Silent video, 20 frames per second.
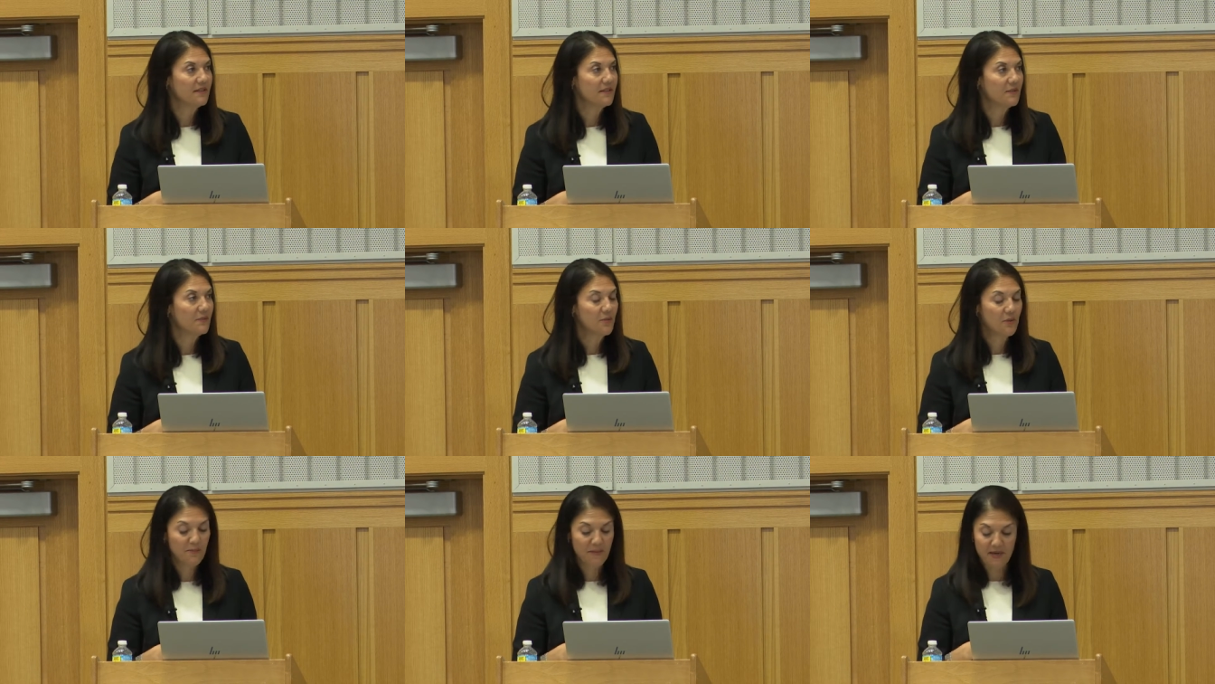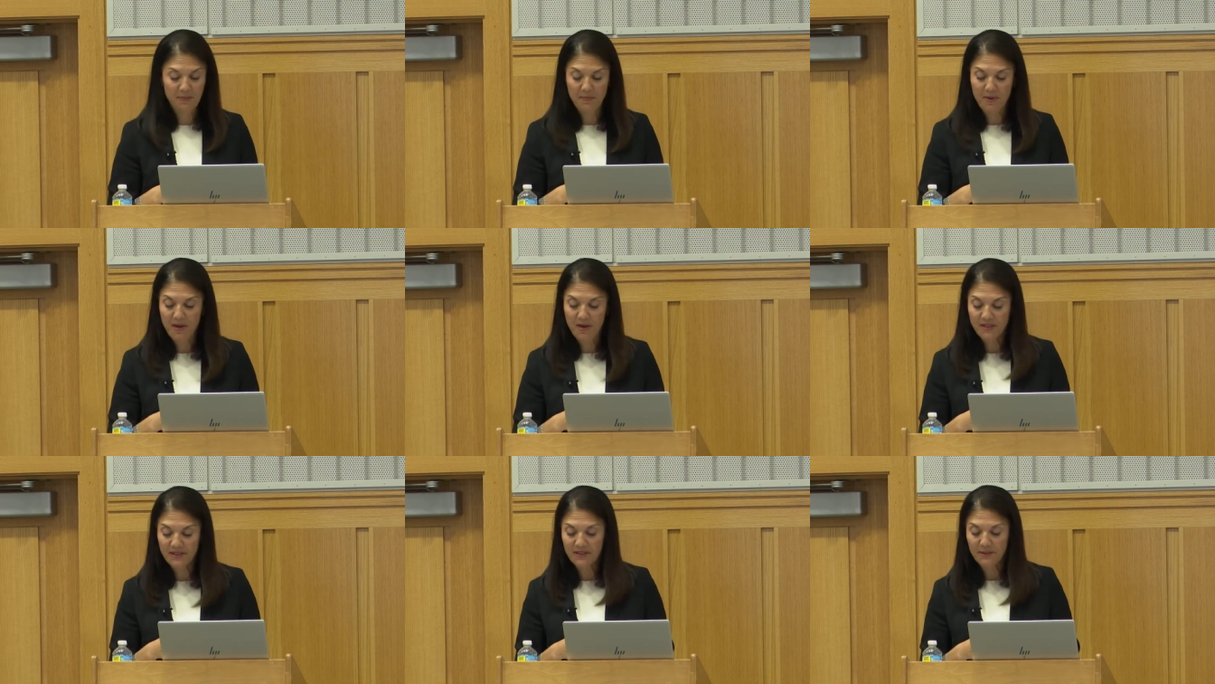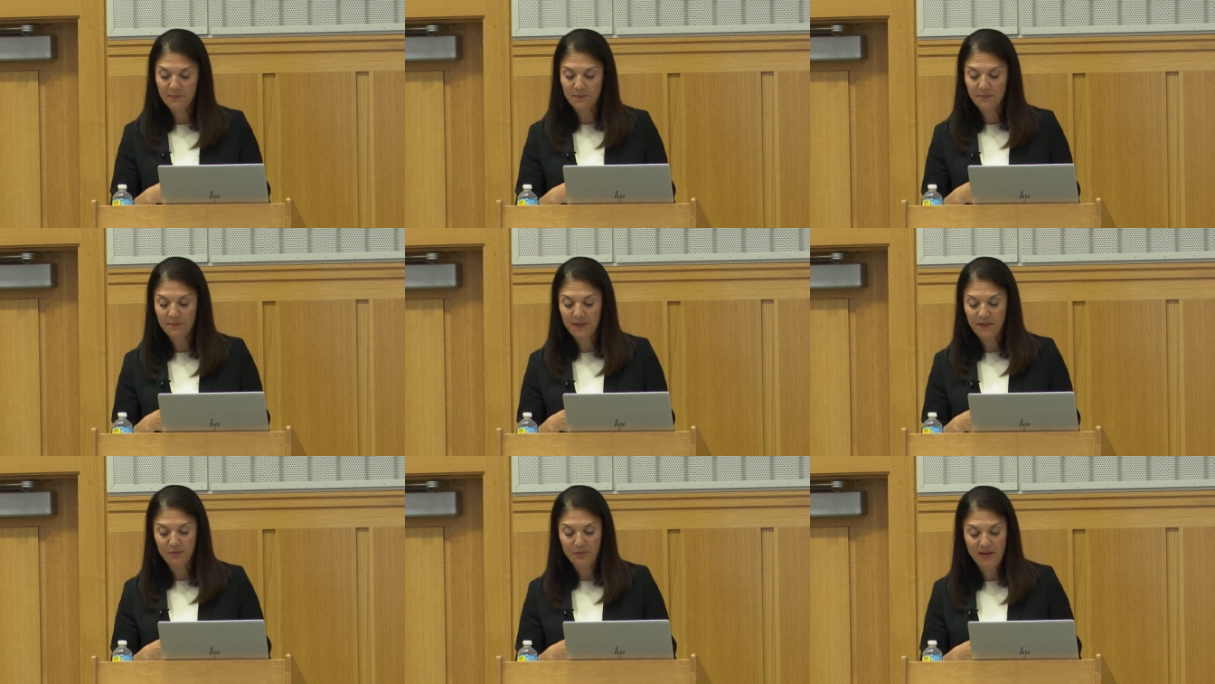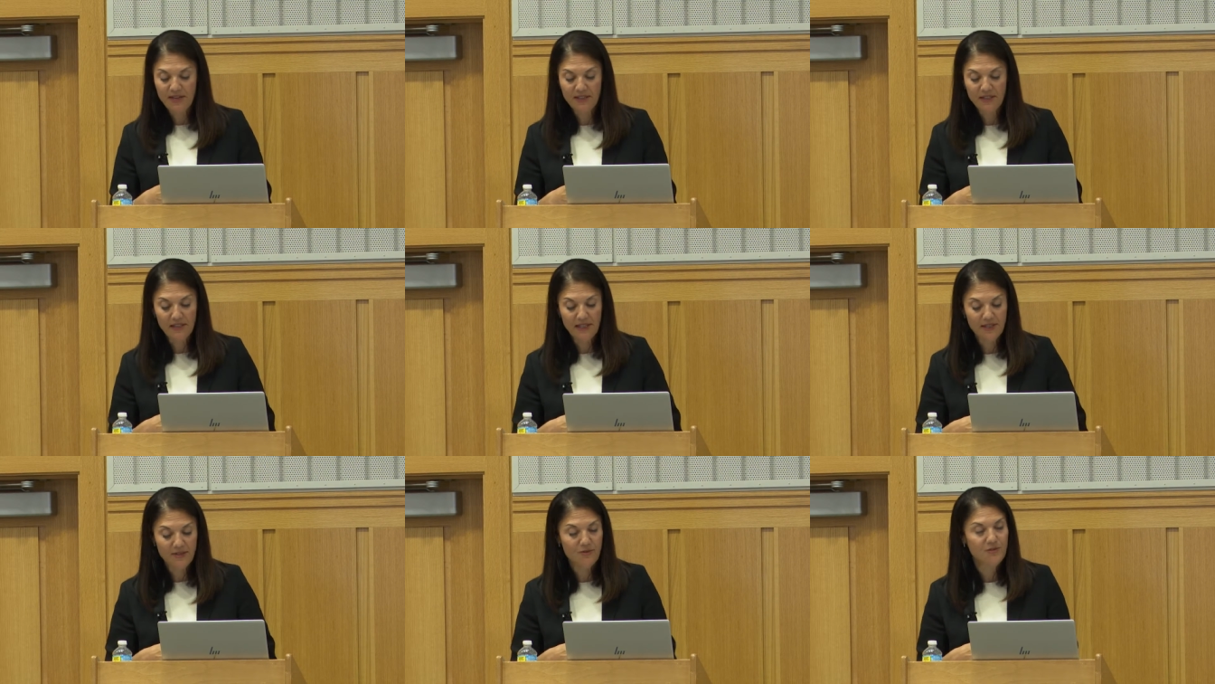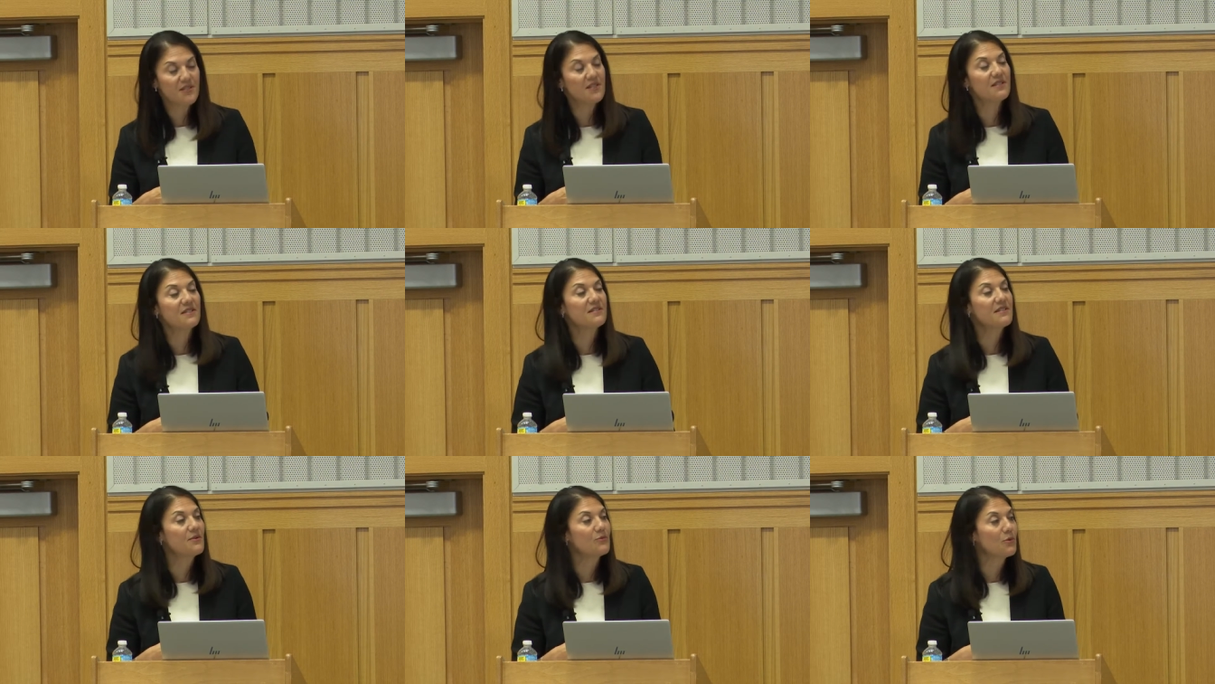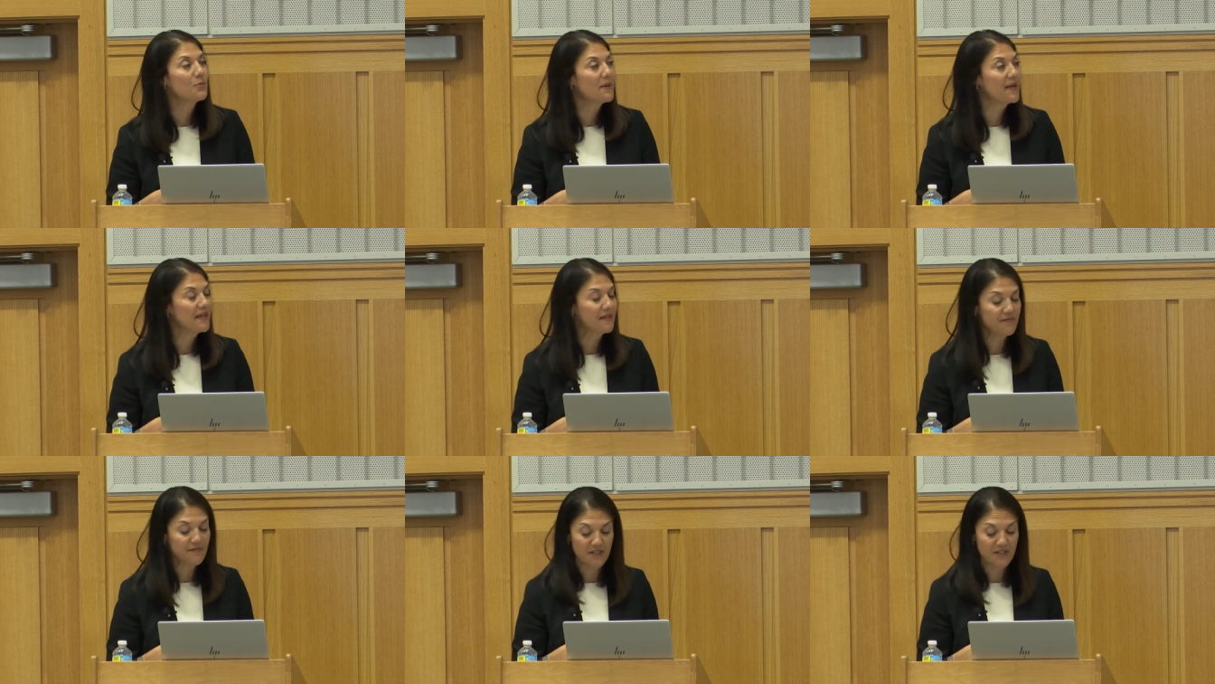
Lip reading: were made possible by regulators at the Central Bank of